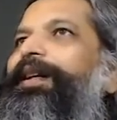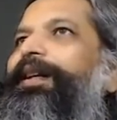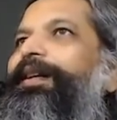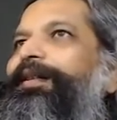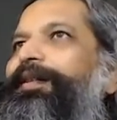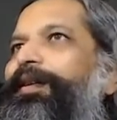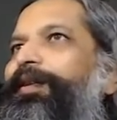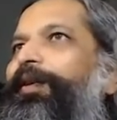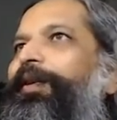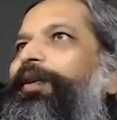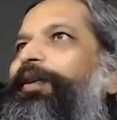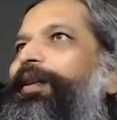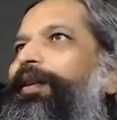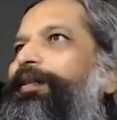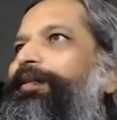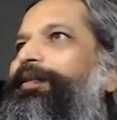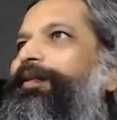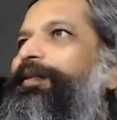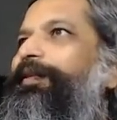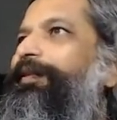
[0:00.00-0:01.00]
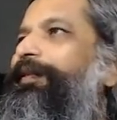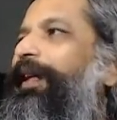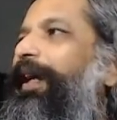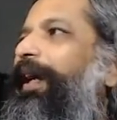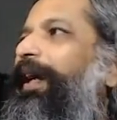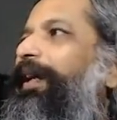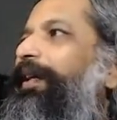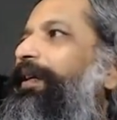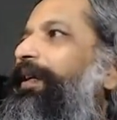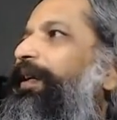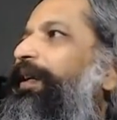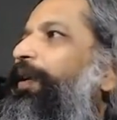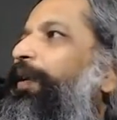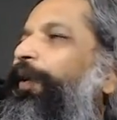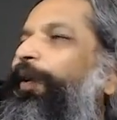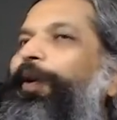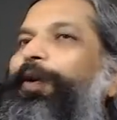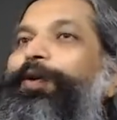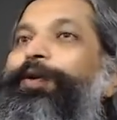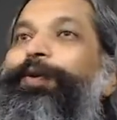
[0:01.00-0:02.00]
the dog listens, and
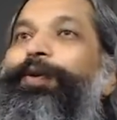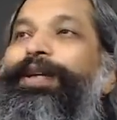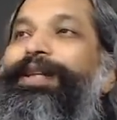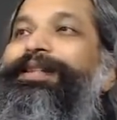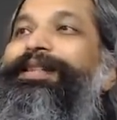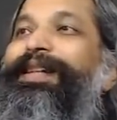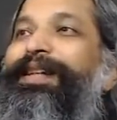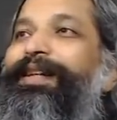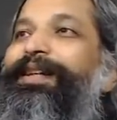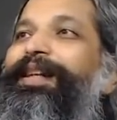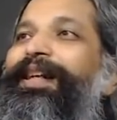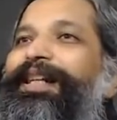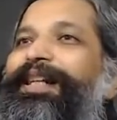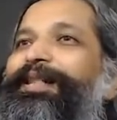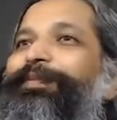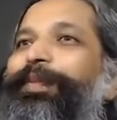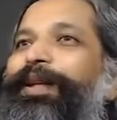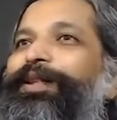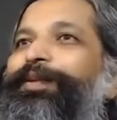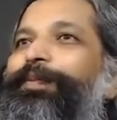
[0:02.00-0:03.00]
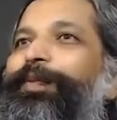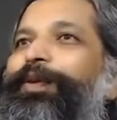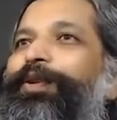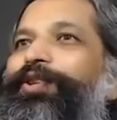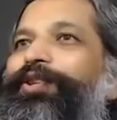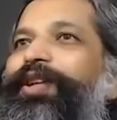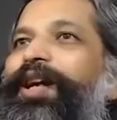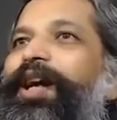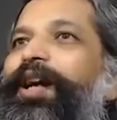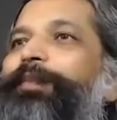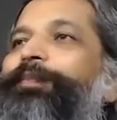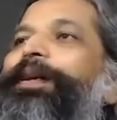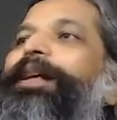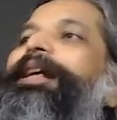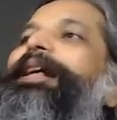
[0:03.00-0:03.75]
although his hearing is much more sharp,